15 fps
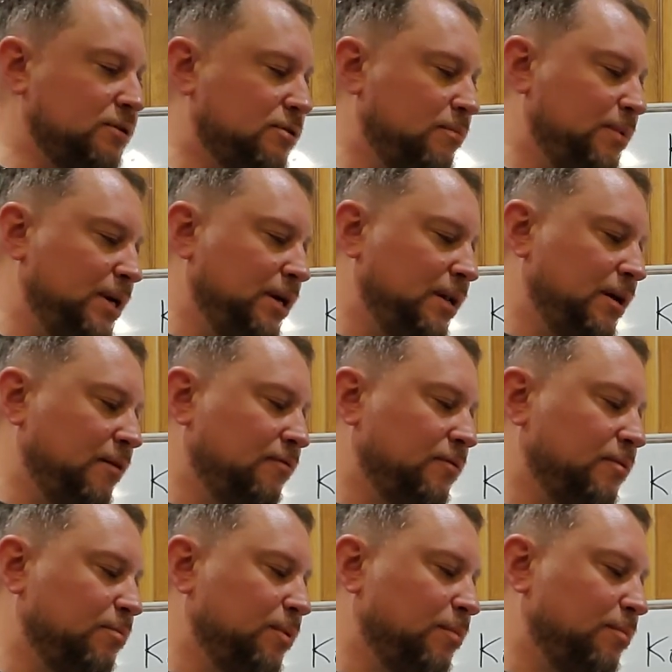should be enough to
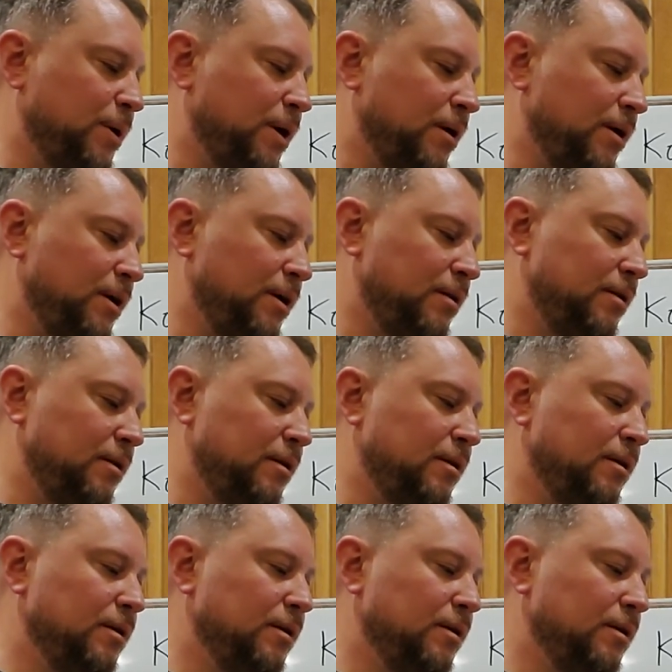prepare you to